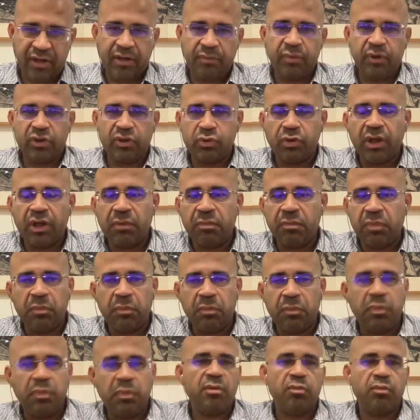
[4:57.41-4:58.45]
Because today
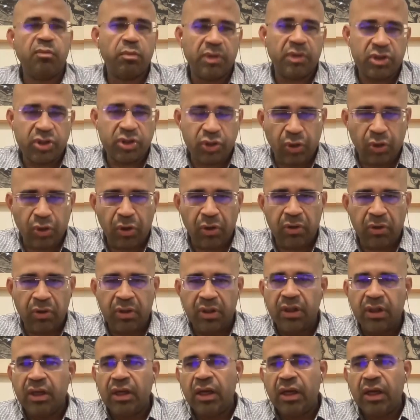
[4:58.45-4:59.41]
people are more mature.